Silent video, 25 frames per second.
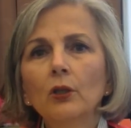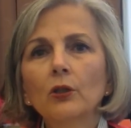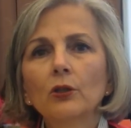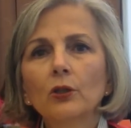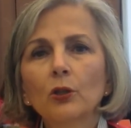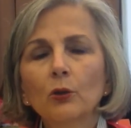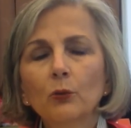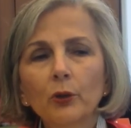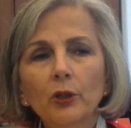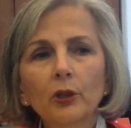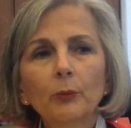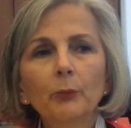
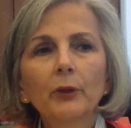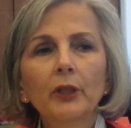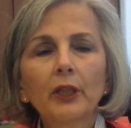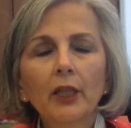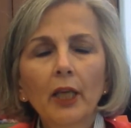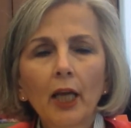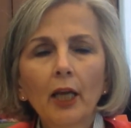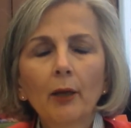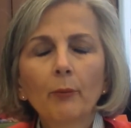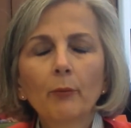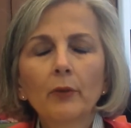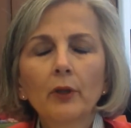So we
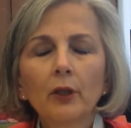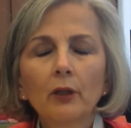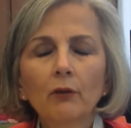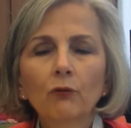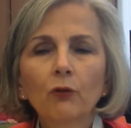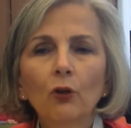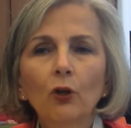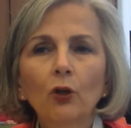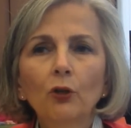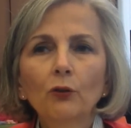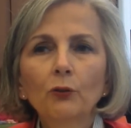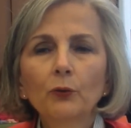became
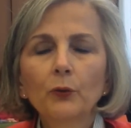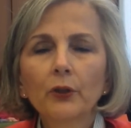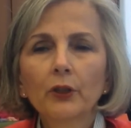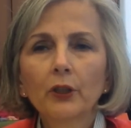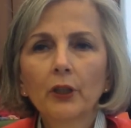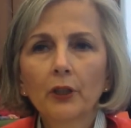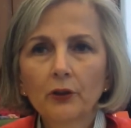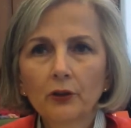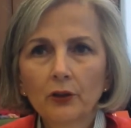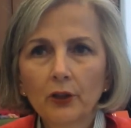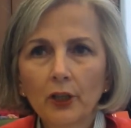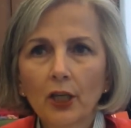involved with
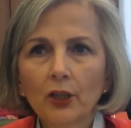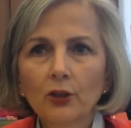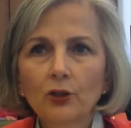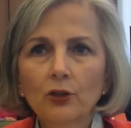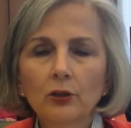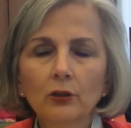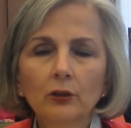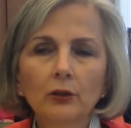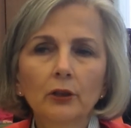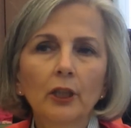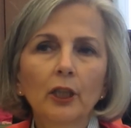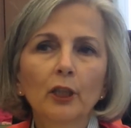other
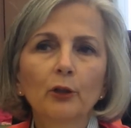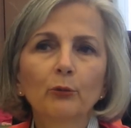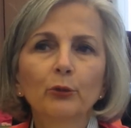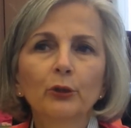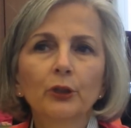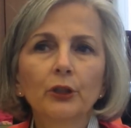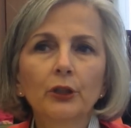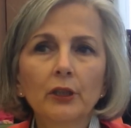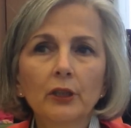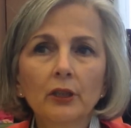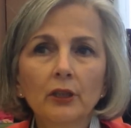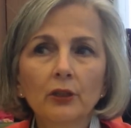national
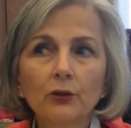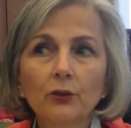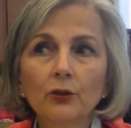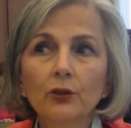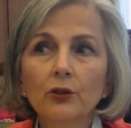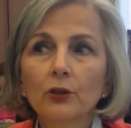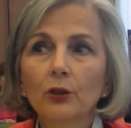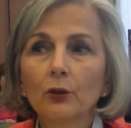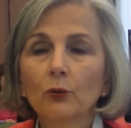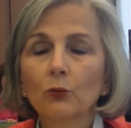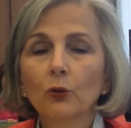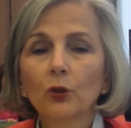libraries, and you
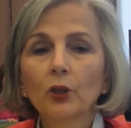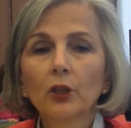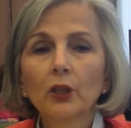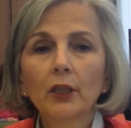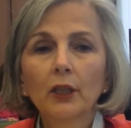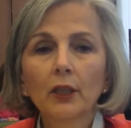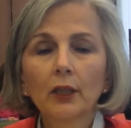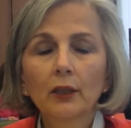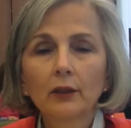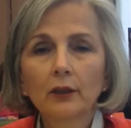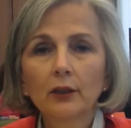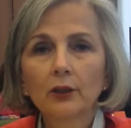start
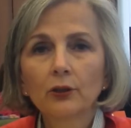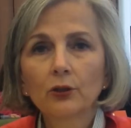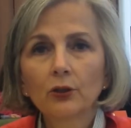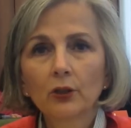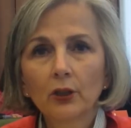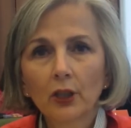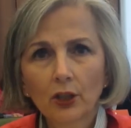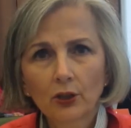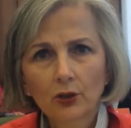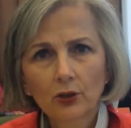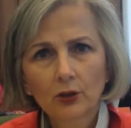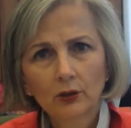working at the
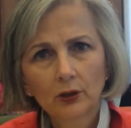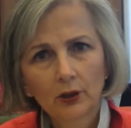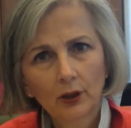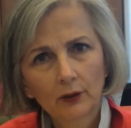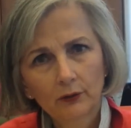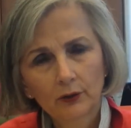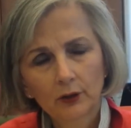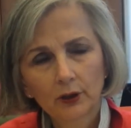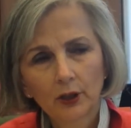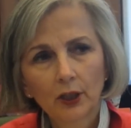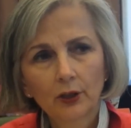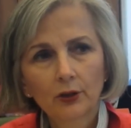international
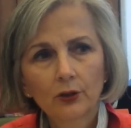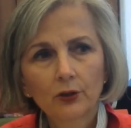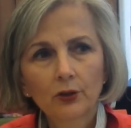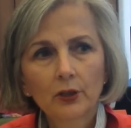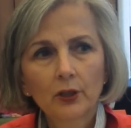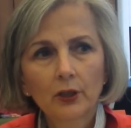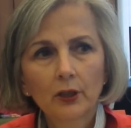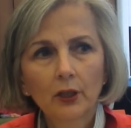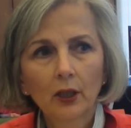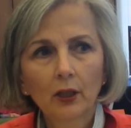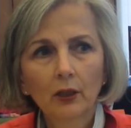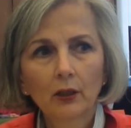level and
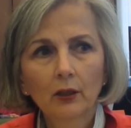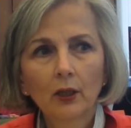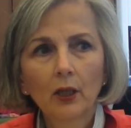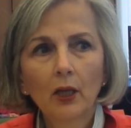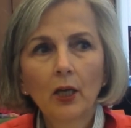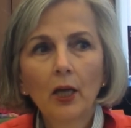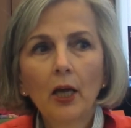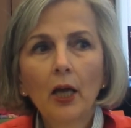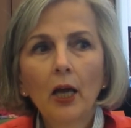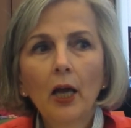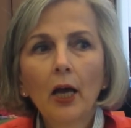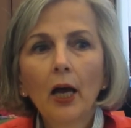understand
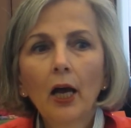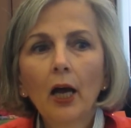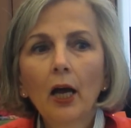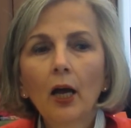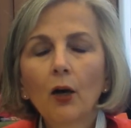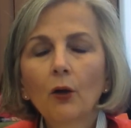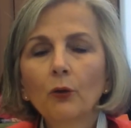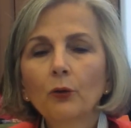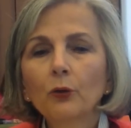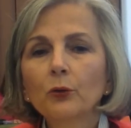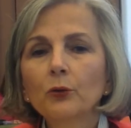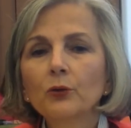
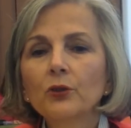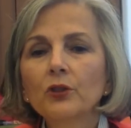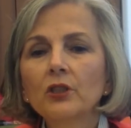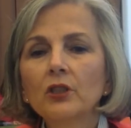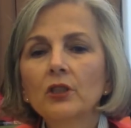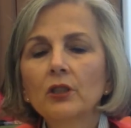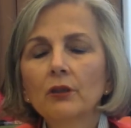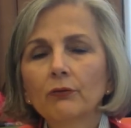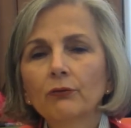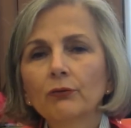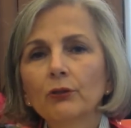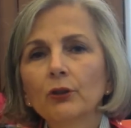how those
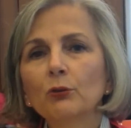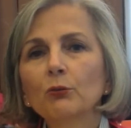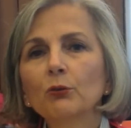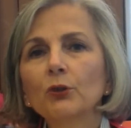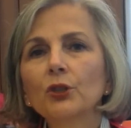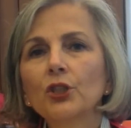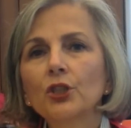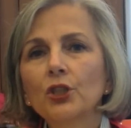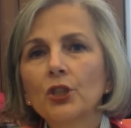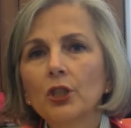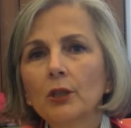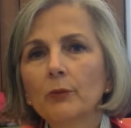different
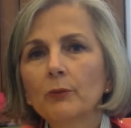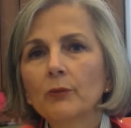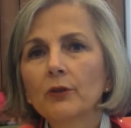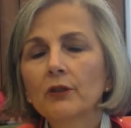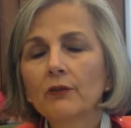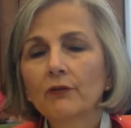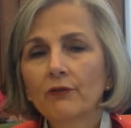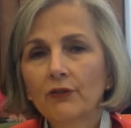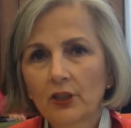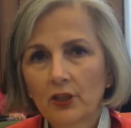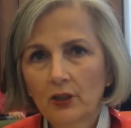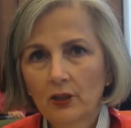regimes
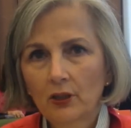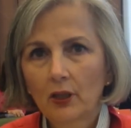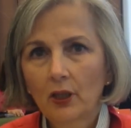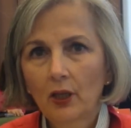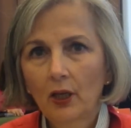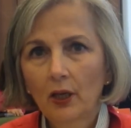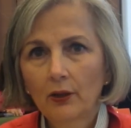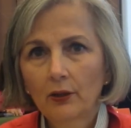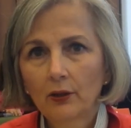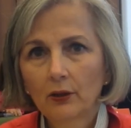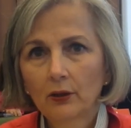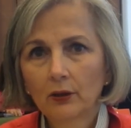fit
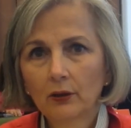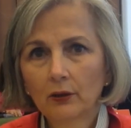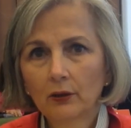together.